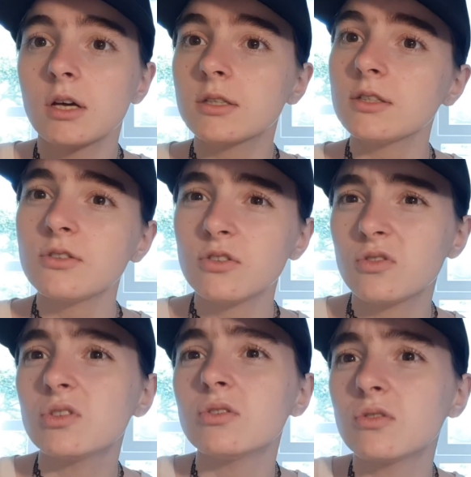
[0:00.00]
because you
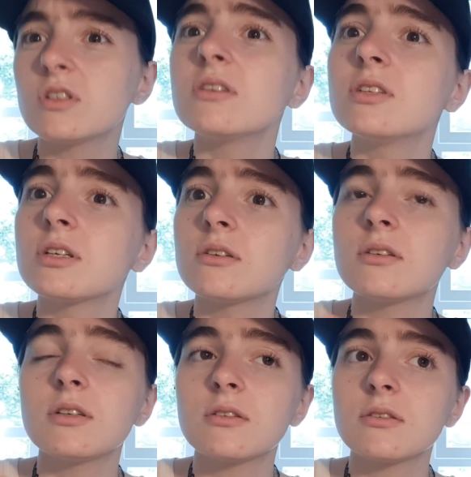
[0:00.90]
do see each
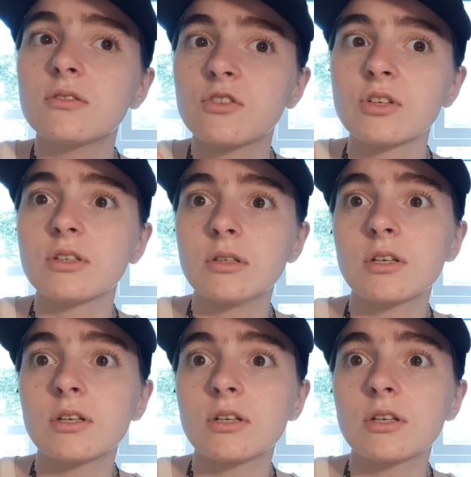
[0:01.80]
other.